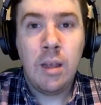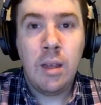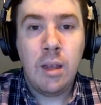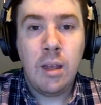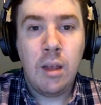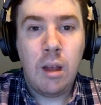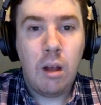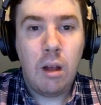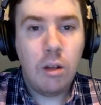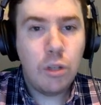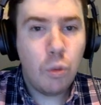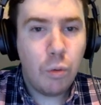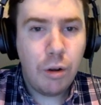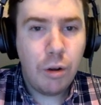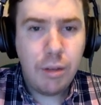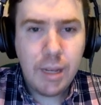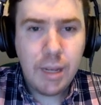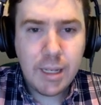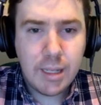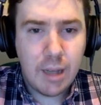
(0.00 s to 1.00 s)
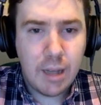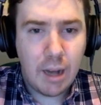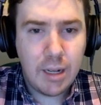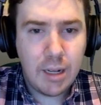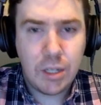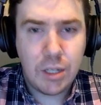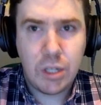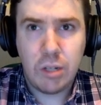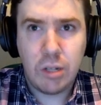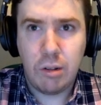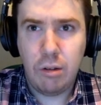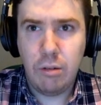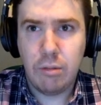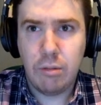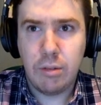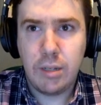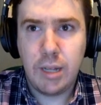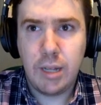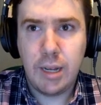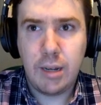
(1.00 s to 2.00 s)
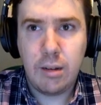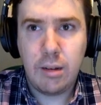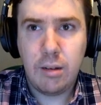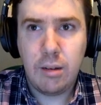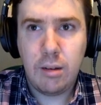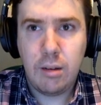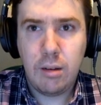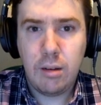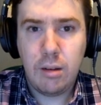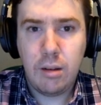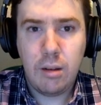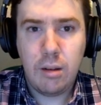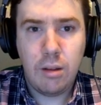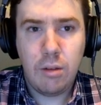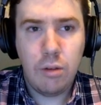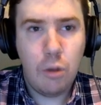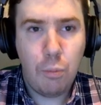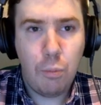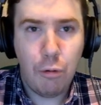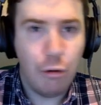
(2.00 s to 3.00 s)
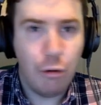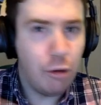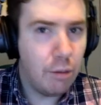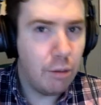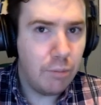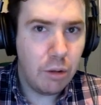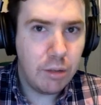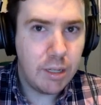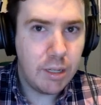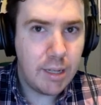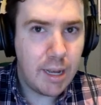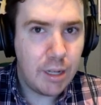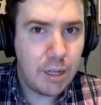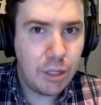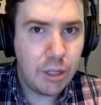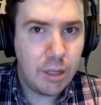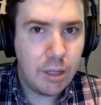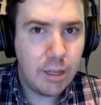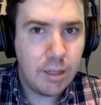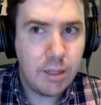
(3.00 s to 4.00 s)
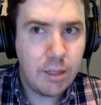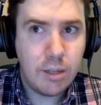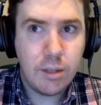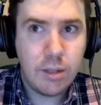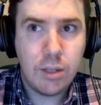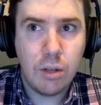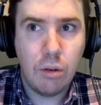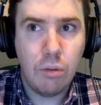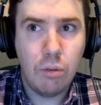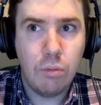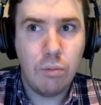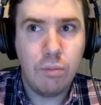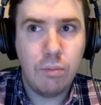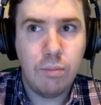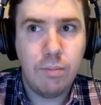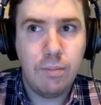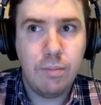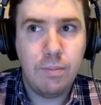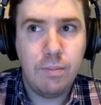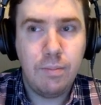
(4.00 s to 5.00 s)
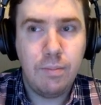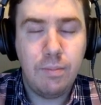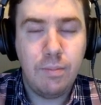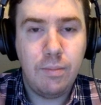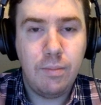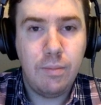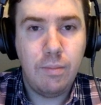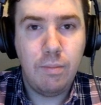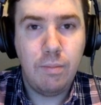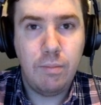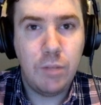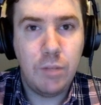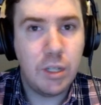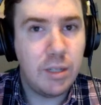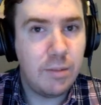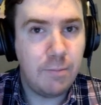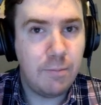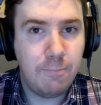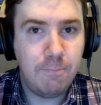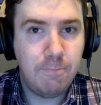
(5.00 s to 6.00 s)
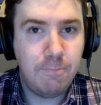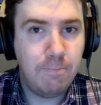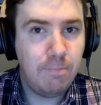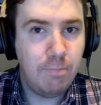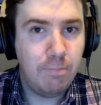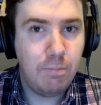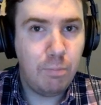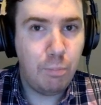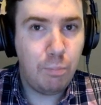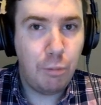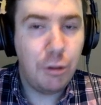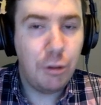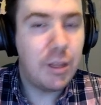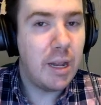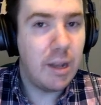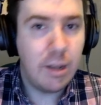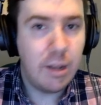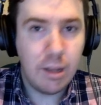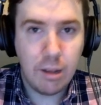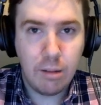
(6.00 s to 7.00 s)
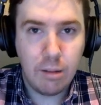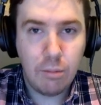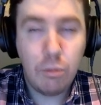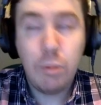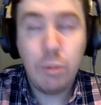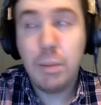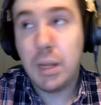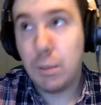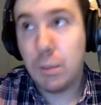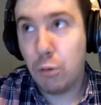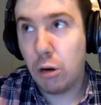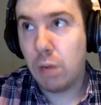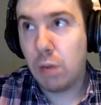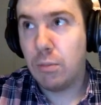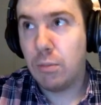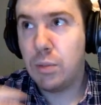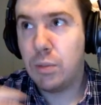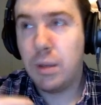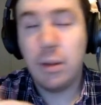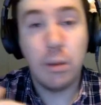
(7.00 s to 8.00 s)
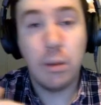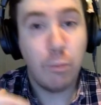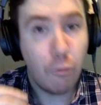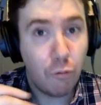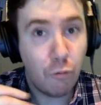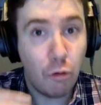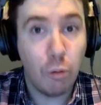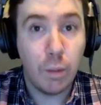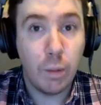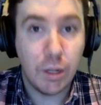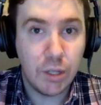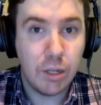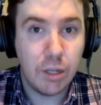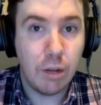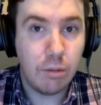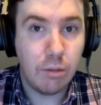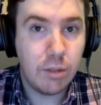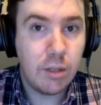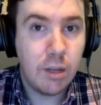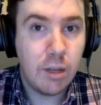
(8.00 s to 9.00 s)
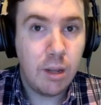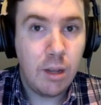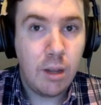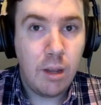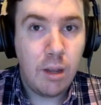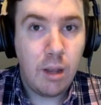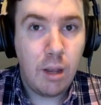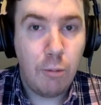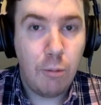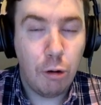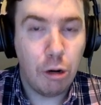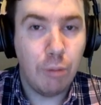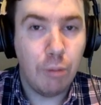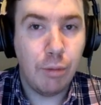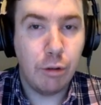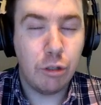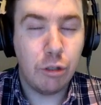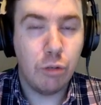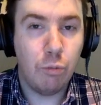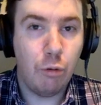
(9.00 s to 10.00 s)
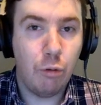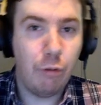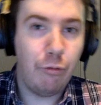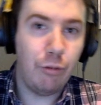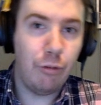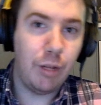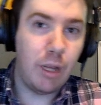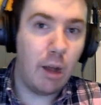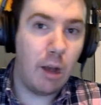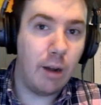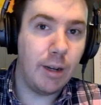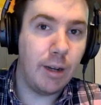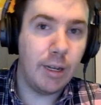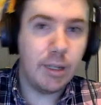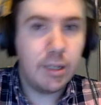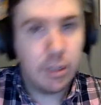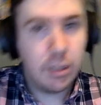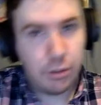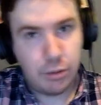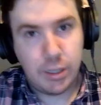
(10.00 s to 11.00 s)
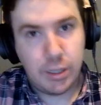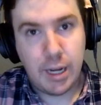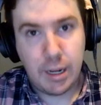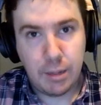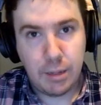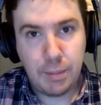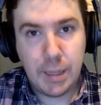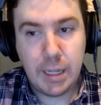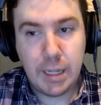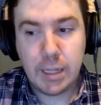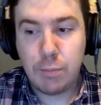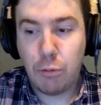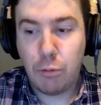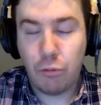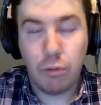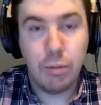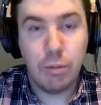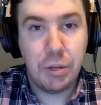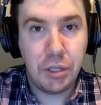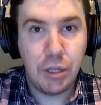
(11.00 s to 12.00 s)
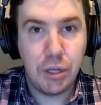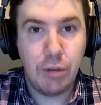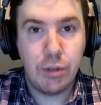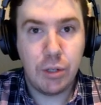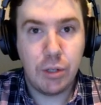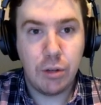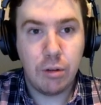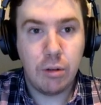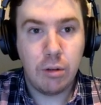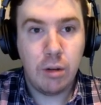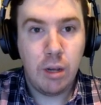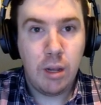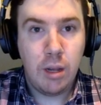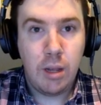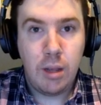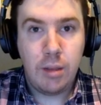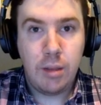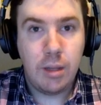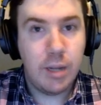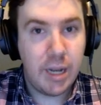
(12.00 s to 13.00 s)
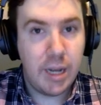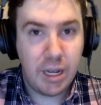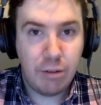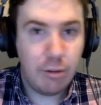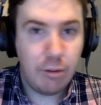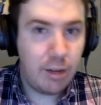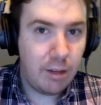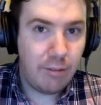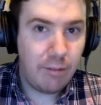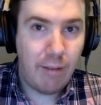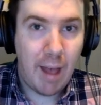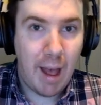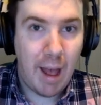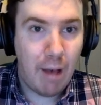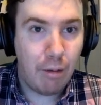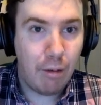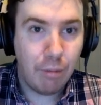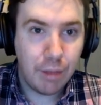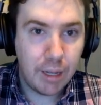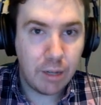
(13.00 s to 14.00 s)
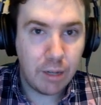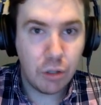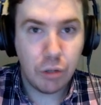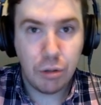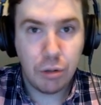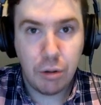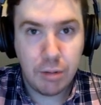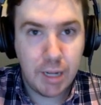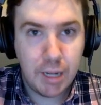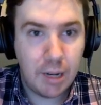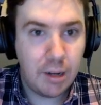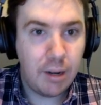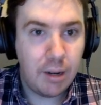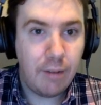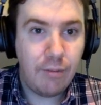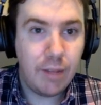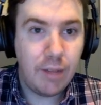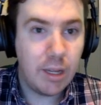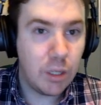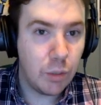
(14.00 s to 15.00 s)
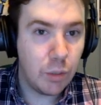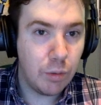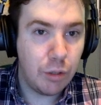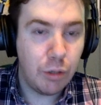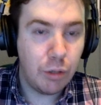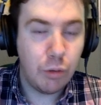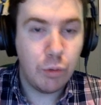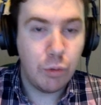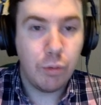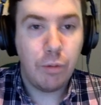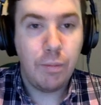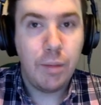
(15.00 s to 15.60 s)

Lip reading: Also, what are these dotted slurs? Like, there are no program notes attached to this, so just put that in the, wouldn't be the program notes, it would be in the performance notes. Program notes are more for the audience to understand a piece. Performance notes are the nitty-gritty of how things are notated if things are unusual.